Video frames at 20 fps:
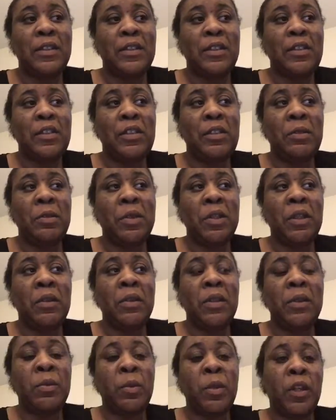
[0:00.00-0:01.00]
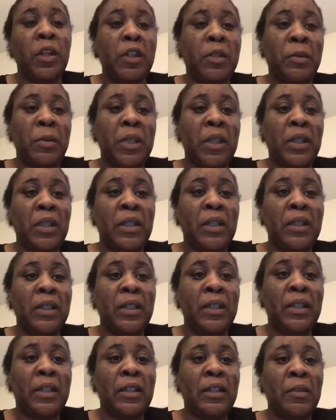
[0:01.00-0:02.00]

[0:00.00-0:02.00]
she was always welcoming. Like,